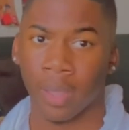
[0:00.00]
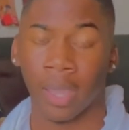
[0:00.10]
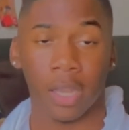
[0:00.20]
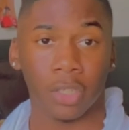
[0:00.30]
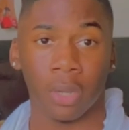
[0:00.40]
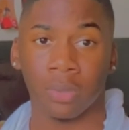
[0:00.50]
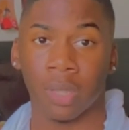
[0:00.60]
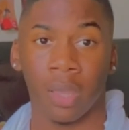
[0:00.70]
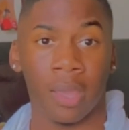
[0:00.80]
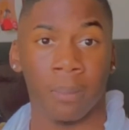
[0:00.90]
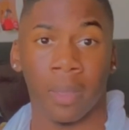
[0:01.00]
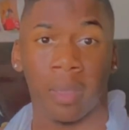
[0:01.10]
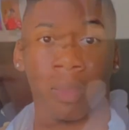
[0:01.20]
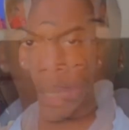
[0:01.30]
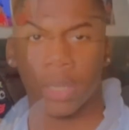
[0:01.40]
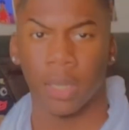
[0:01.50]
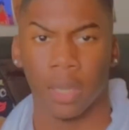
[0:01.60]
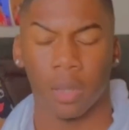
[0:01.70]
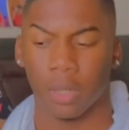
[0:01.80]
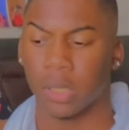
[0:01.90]
Can the church say amen? But yeah,
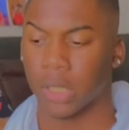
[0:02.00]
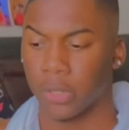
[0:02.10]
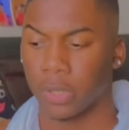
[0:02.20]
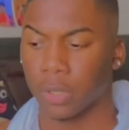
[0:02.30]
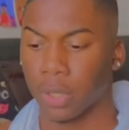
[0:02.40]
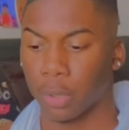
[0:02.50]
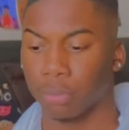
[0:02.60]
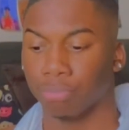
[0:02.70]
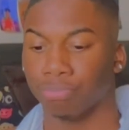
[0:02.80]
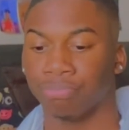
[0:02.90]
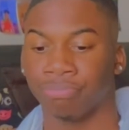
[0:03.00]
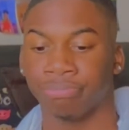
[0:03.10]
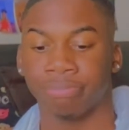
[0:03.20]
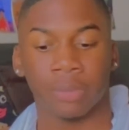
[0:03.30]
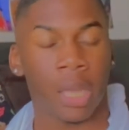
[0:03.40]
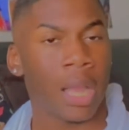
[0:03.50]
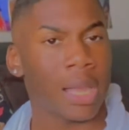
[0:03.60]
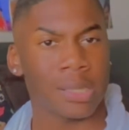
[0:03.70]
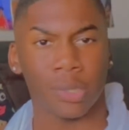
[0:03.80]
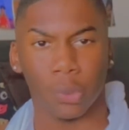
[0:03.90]
on a serious note,
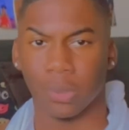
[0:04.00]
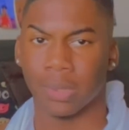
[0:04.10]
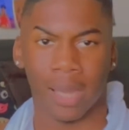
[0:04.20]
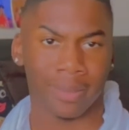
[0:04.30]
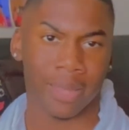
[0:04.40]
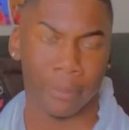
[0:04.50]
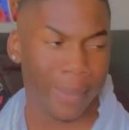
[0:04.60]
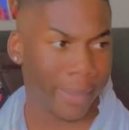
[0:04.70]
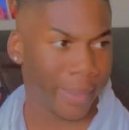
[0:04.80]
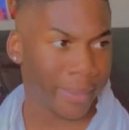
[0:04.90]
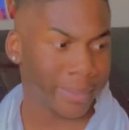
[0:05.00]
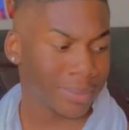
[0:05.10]
high school is not that bad.